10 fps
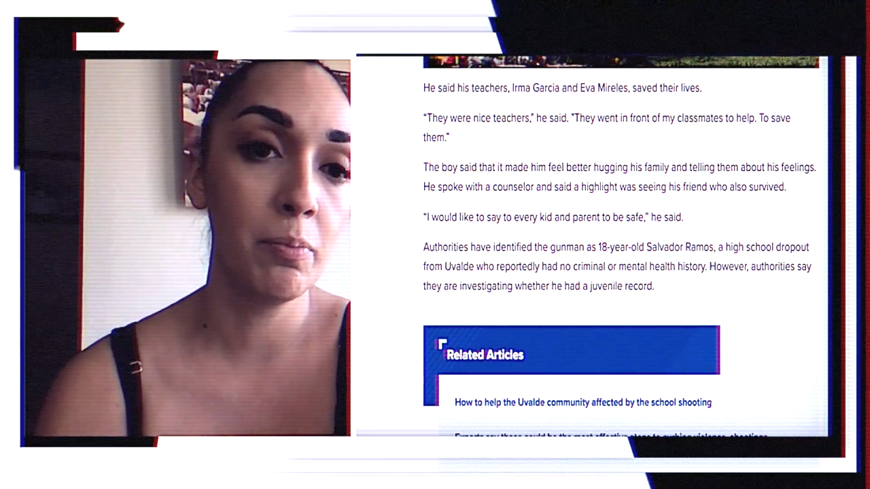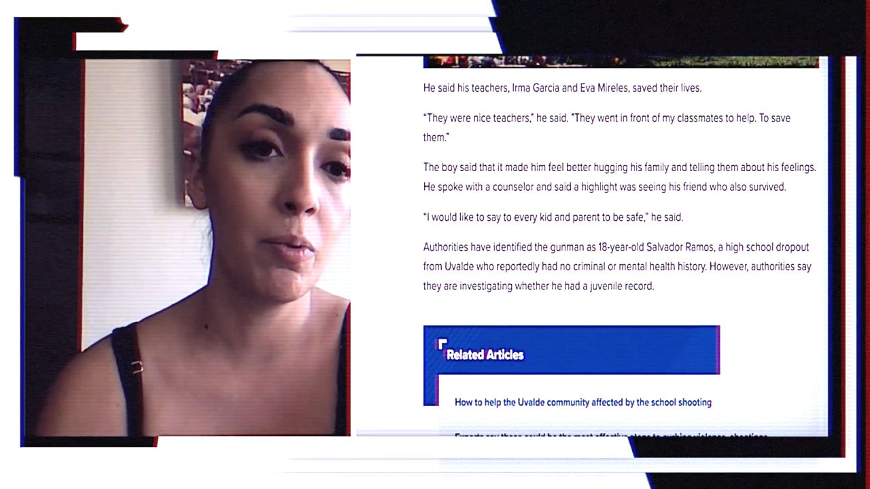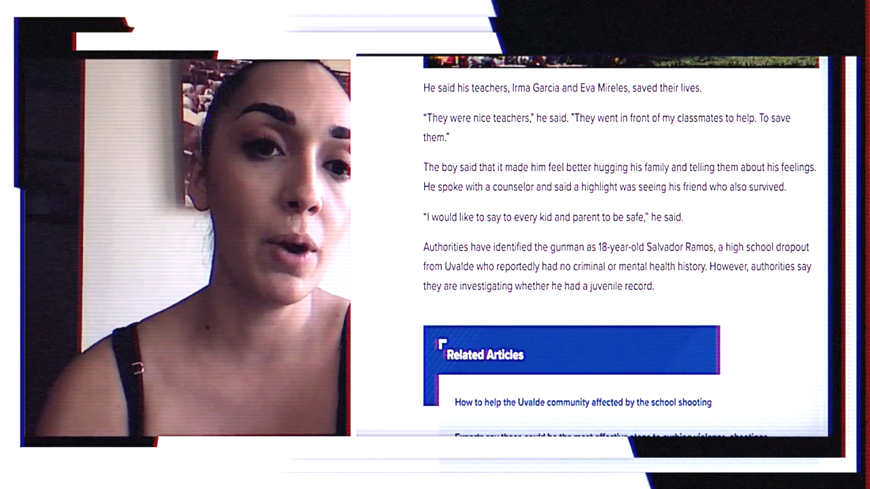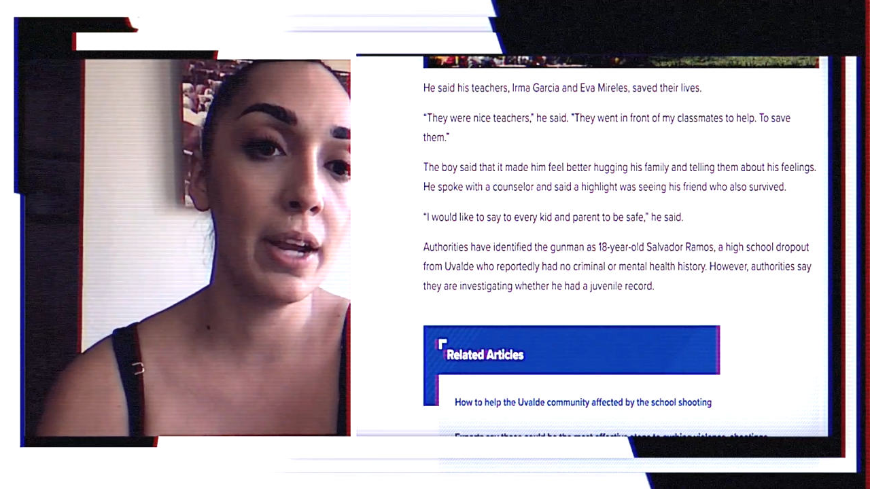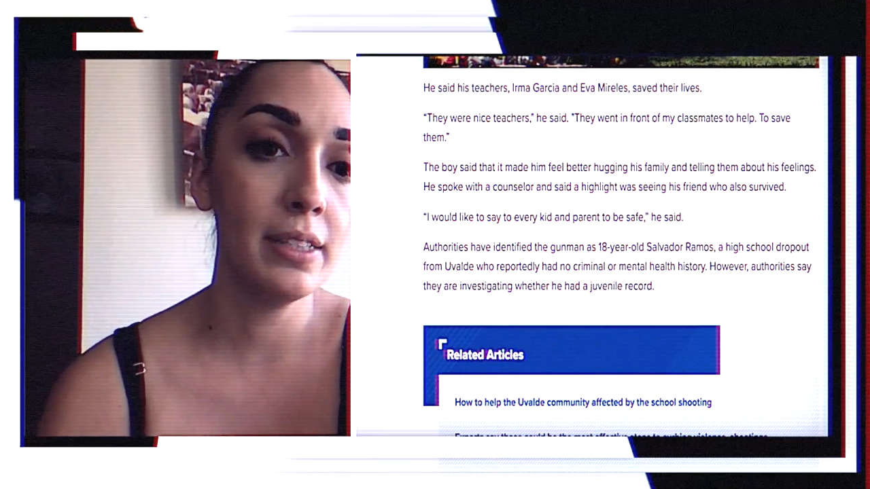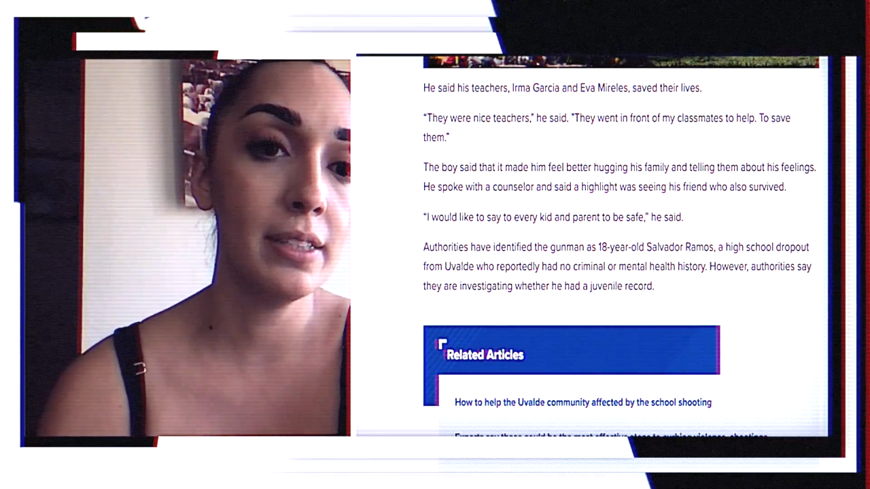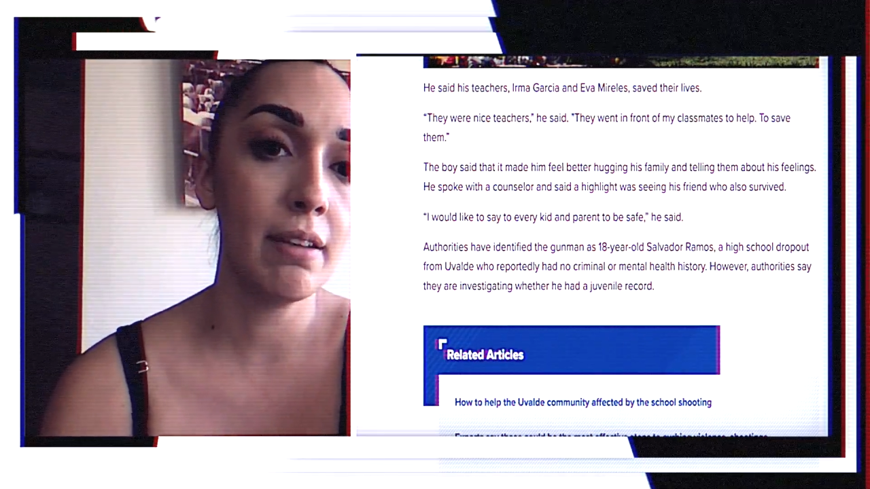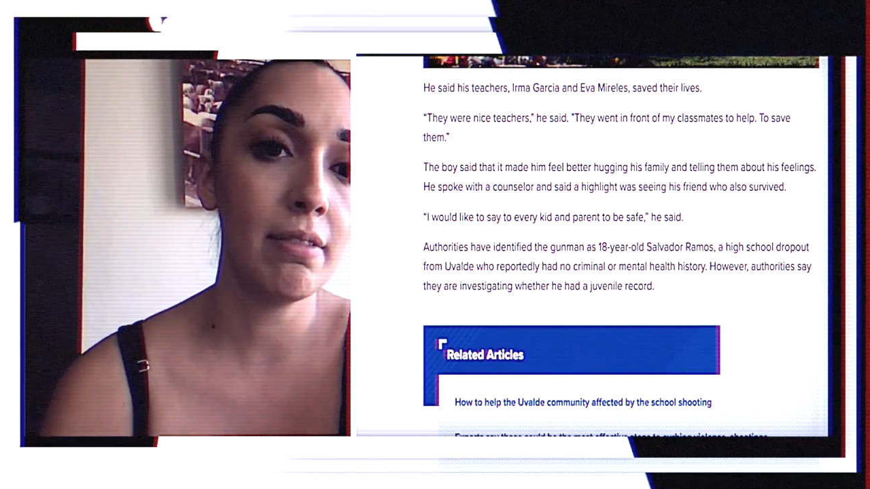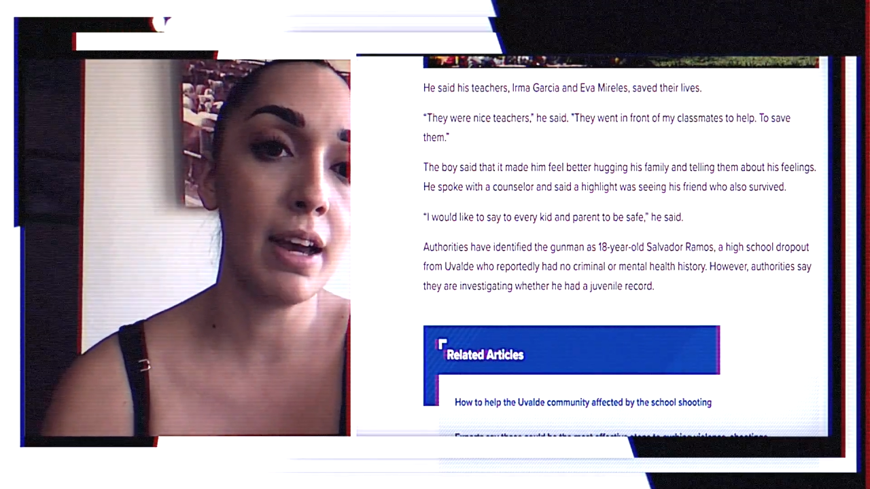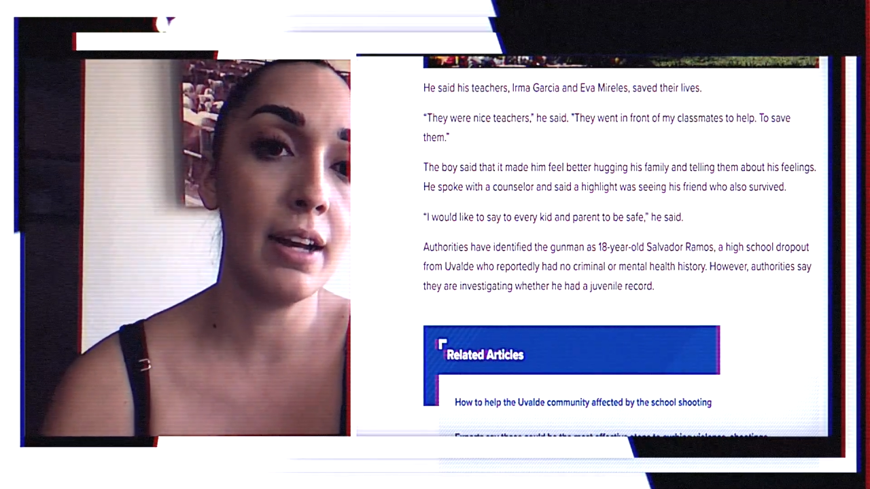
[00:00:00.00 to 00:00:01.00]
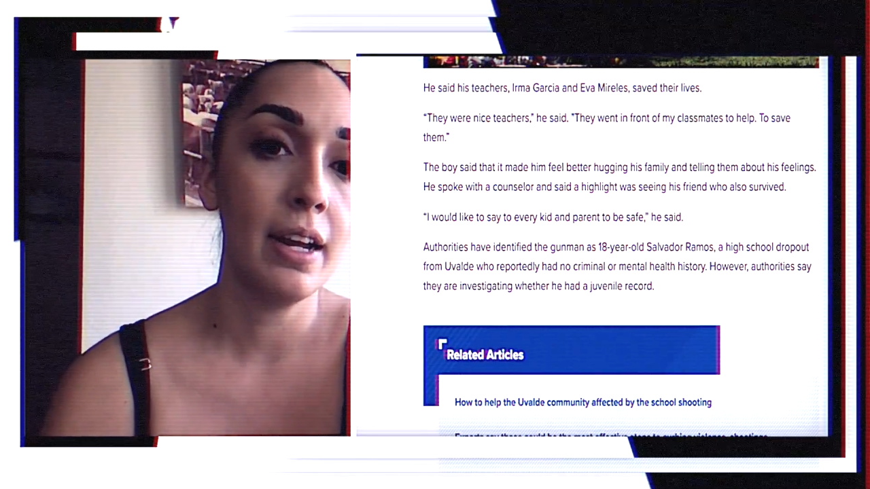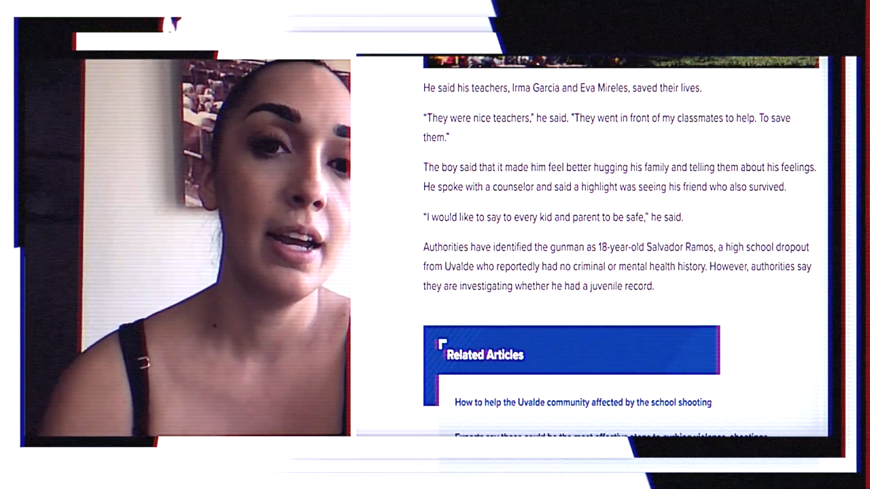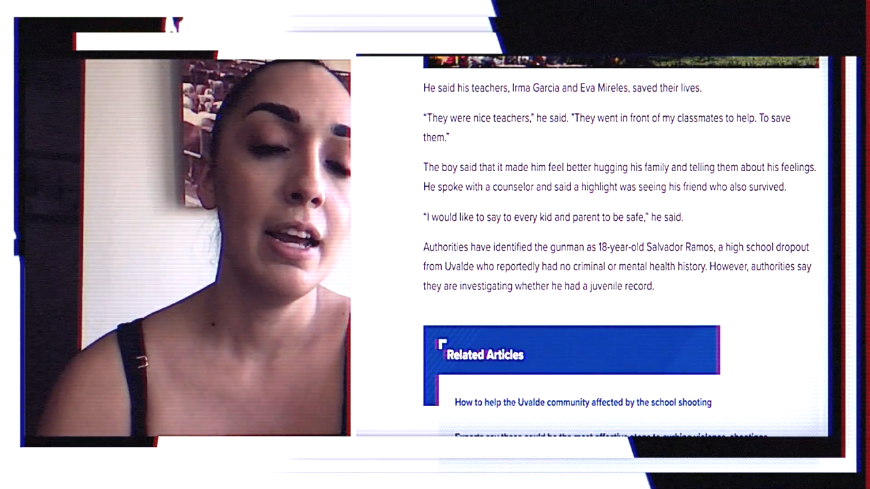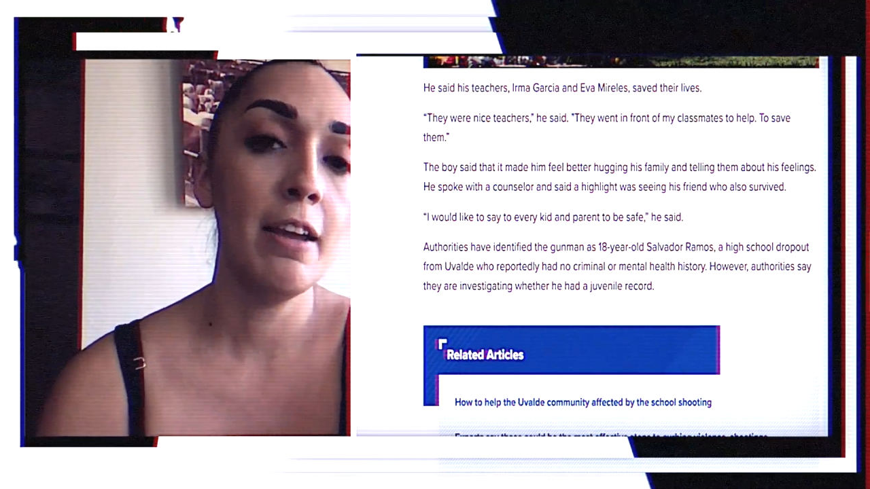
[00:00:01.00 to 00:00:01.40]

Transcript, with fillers: The boy said that